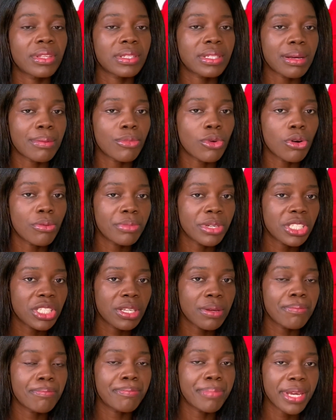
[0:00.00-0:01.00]
some
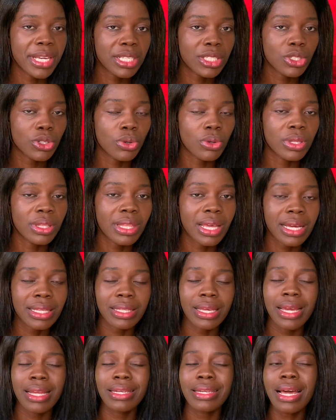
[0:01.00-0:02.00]
commission based on
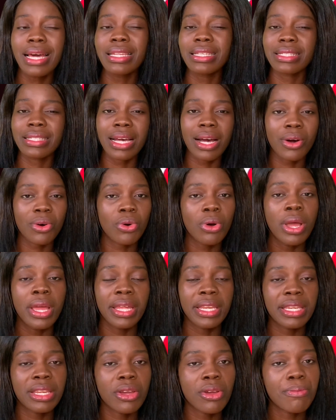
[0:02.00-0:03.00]
that, and that is how
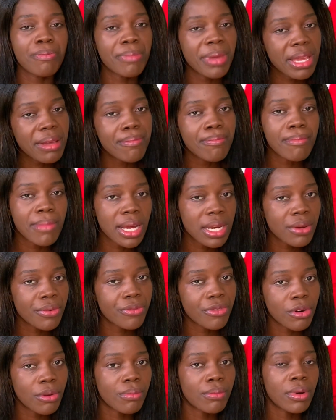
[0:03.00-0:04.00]
they make money
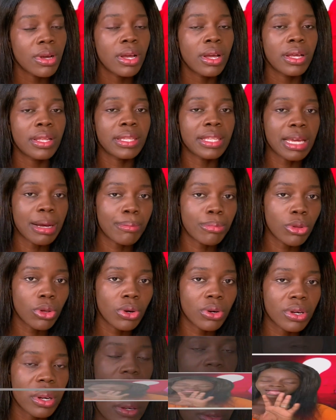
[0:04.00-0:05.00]
from their
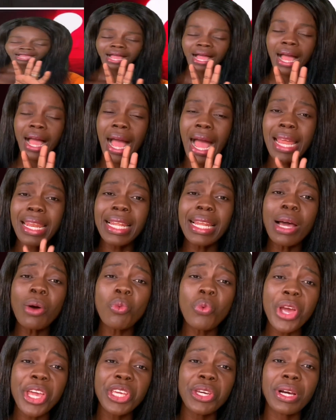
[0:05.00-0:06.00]
blog.
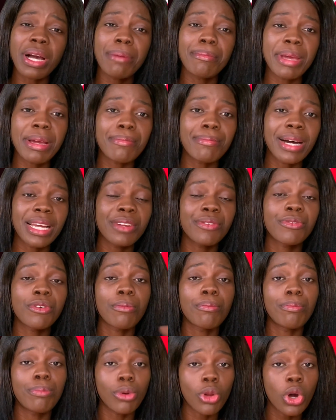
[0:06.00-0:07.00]
Another way you can make money
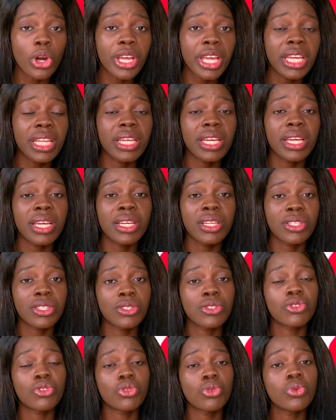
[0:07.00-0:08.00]
from blogging
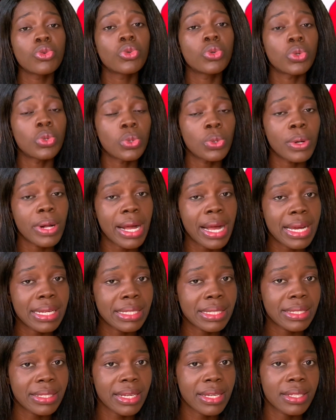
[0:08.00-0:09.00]
is through Google
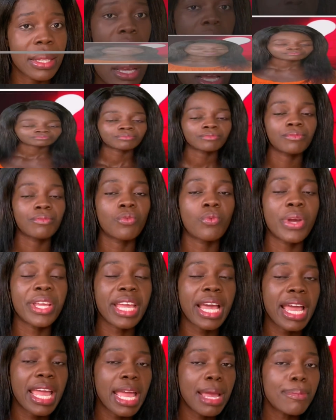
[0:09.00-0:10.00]
AdSense.
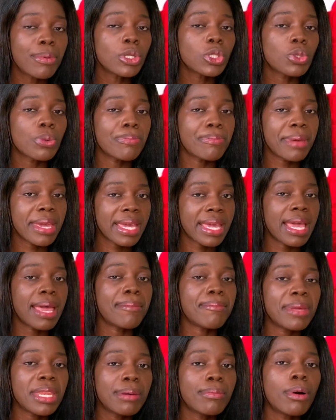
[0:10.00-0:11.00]
When you're able to make
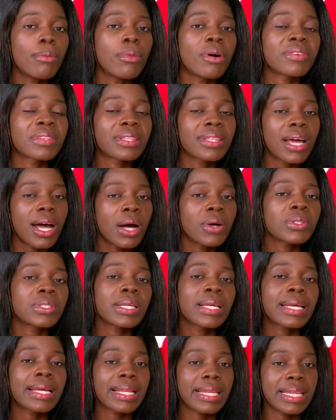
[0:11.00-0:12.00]
a minimum of
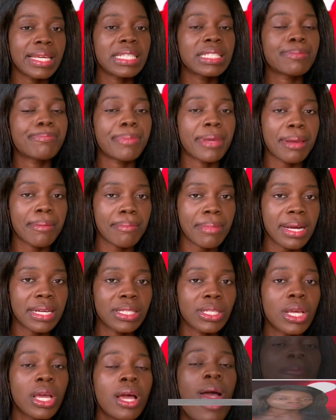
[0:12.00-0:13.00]
1,000 clicks per month,